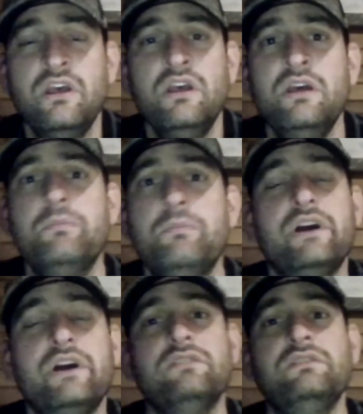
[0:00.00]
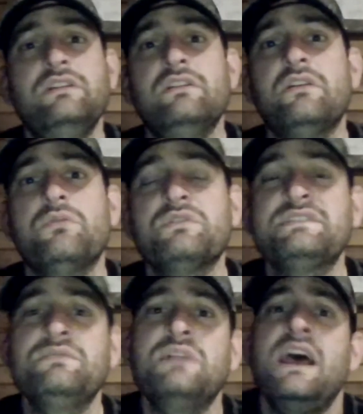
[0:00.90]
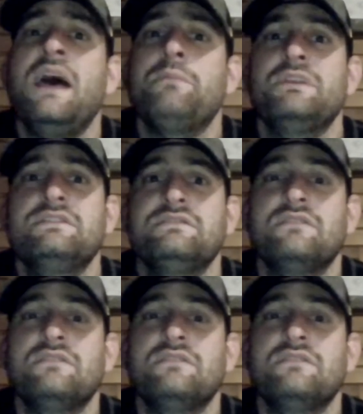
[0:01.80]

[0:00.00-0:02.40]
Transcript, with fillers: But, you know, we'll see what happens.